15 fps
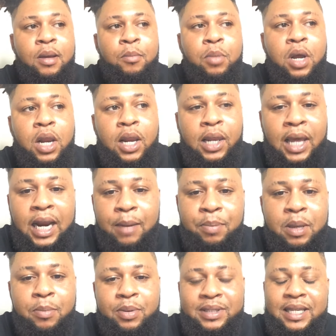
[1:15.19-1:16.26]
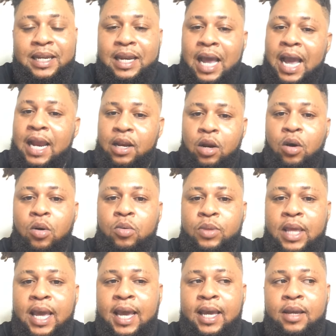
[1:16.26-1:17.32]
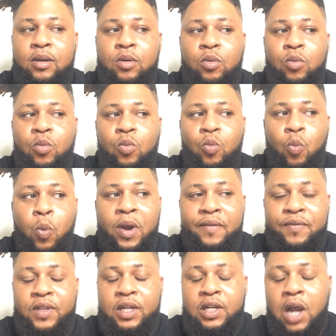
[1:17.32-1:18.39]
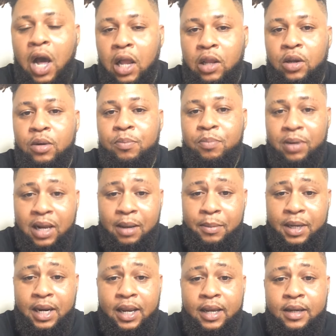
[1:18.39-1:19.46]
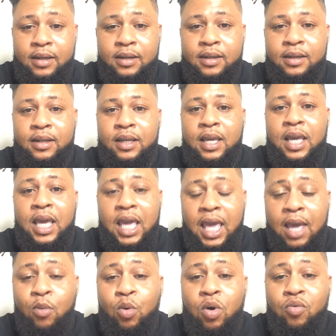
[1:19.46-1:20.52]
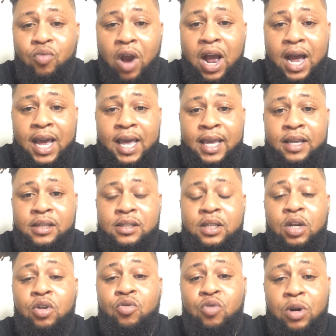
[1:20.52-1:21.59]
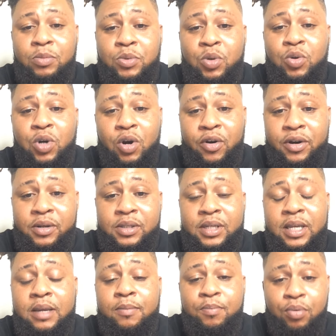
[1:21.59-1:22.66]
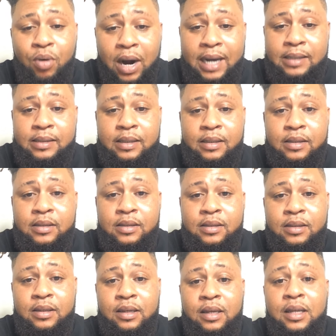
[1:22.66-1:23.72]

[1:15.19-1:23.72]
But a lot of people did not know that with the dollar plummeting, it will rise cryptocurrency prices